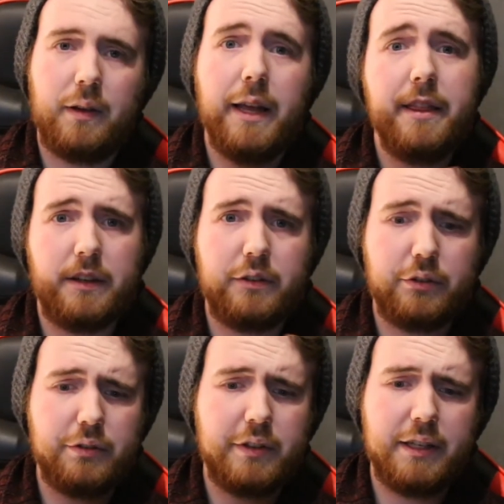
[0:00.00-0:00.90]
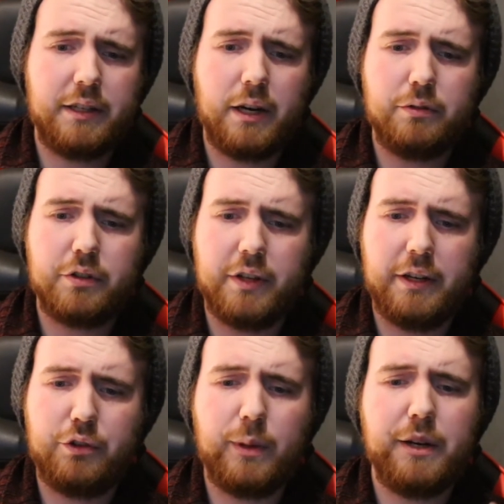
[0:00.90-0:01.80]
In that tunnel, they encountered
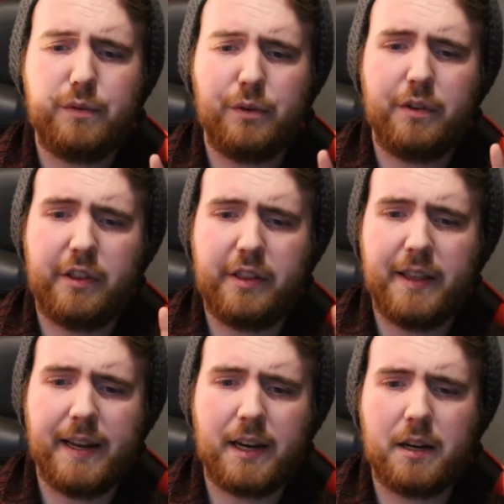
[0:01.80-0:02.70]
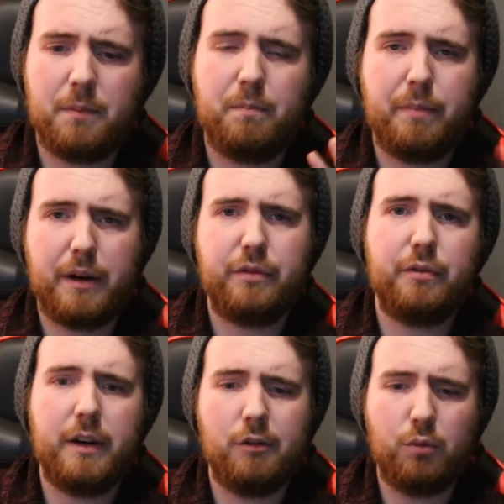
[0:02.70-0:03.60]
a 20-foot thick
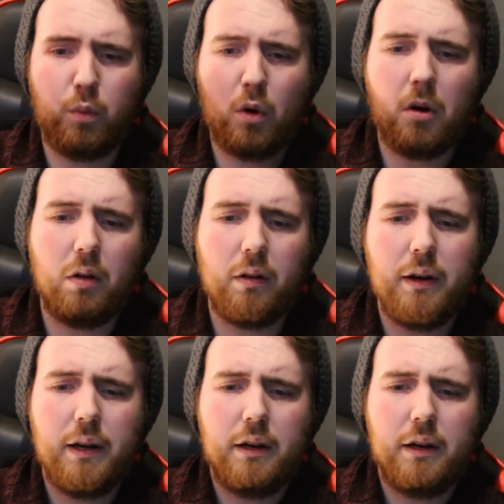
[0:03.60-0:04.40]
perforated wall,